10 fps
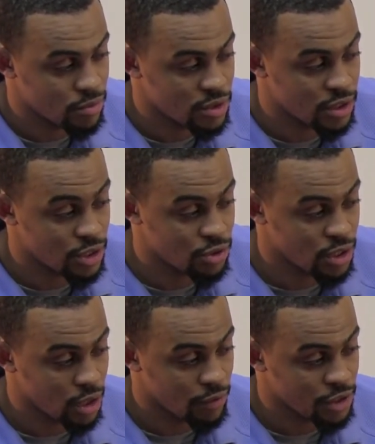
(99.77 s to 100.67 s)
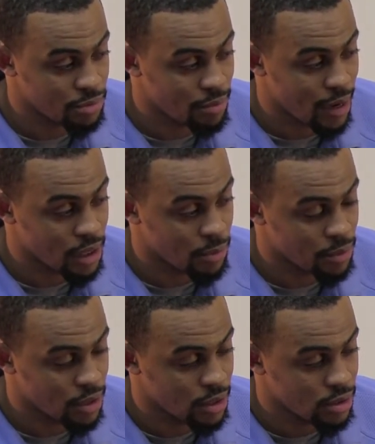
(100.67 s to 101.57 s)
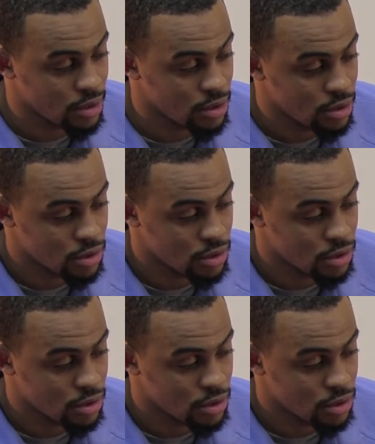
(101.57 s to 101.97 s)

set your television back up again.